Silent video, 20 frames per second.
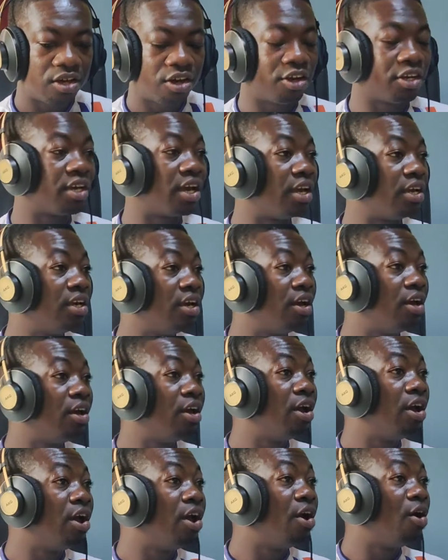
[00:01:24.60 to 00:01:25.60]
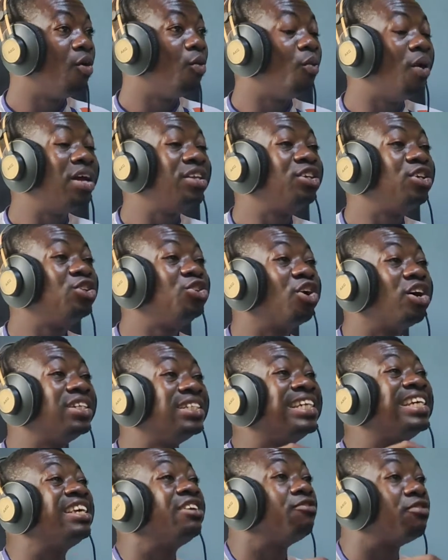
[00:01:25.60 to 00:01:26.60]
Okay? When you
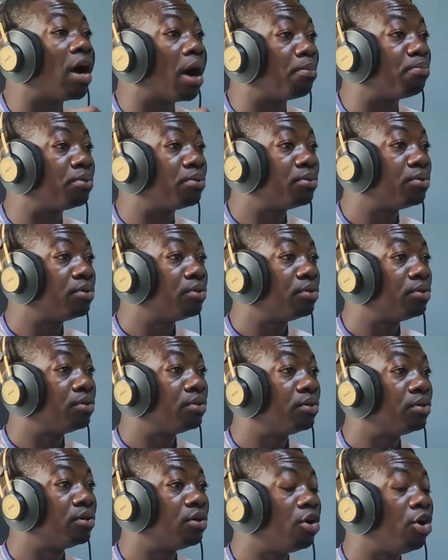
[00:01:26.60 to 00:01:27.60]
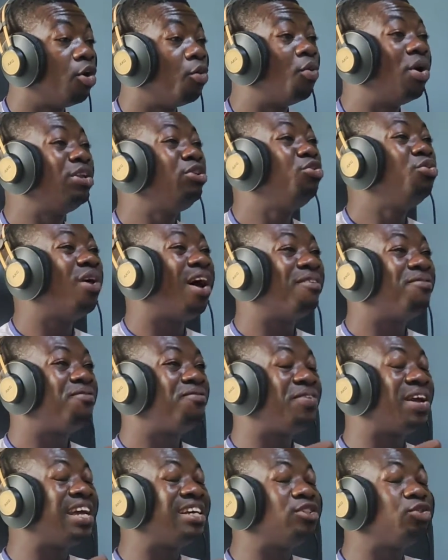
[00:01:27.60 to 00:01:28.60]
don't give up, when you are
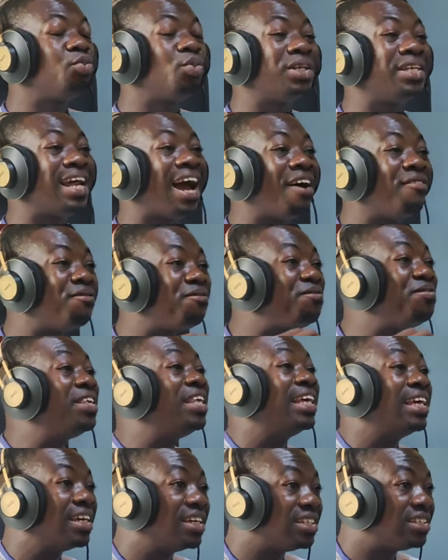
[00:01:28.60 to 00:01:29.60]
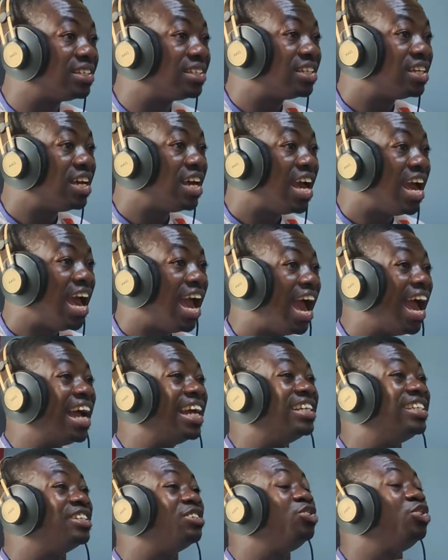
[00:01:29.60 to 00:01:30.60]
faced with that fears
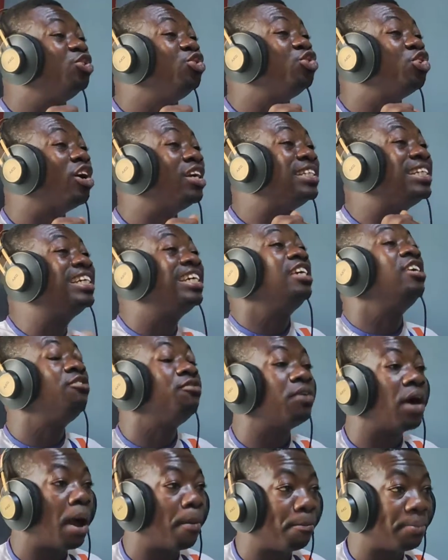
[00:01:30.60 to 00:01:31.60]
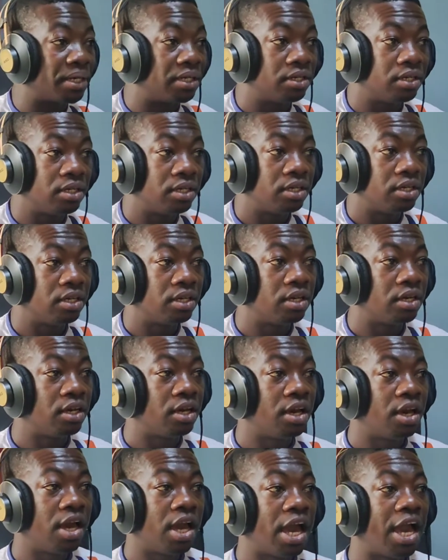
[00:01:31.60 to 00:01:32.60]
and you don't give up
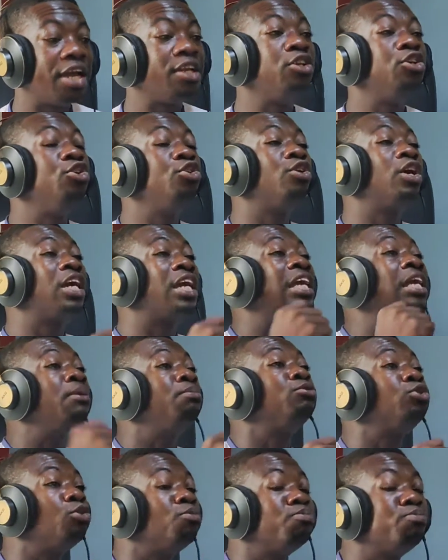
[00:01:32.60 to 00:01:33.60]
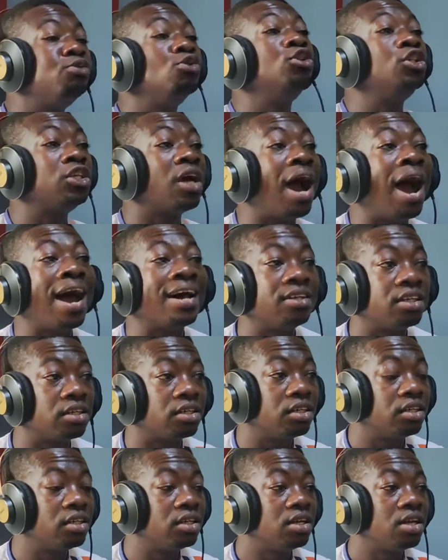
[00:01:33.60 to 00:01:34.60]
and you keep to push
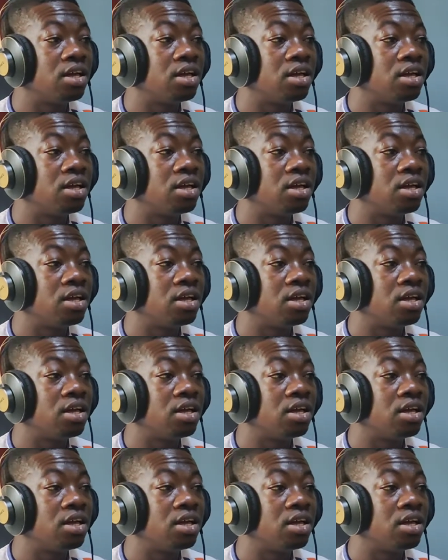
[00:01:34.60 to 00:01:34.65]
harder